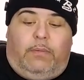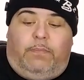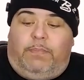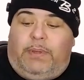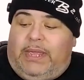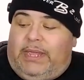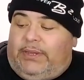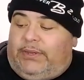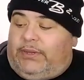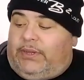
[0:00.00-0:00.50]

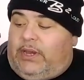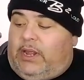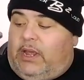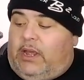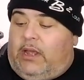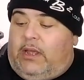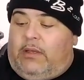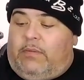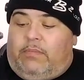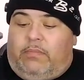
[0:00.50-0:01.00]
Bass
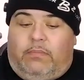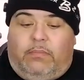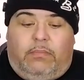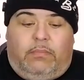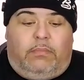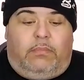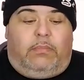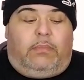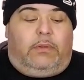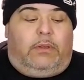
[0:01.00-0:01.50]
knob.
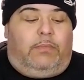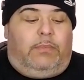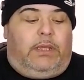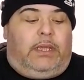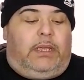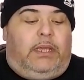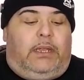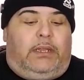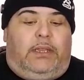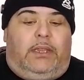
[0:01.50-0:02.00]
Let me
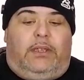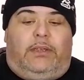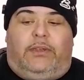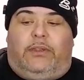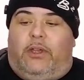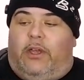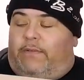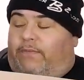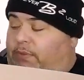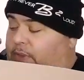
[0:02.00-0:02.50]
kick this
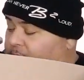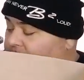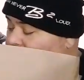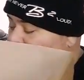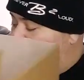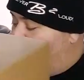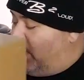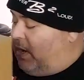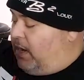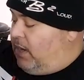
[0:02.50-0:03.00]
off to the
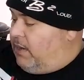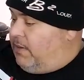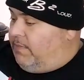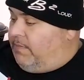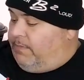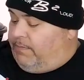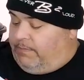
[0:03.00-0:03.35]
side.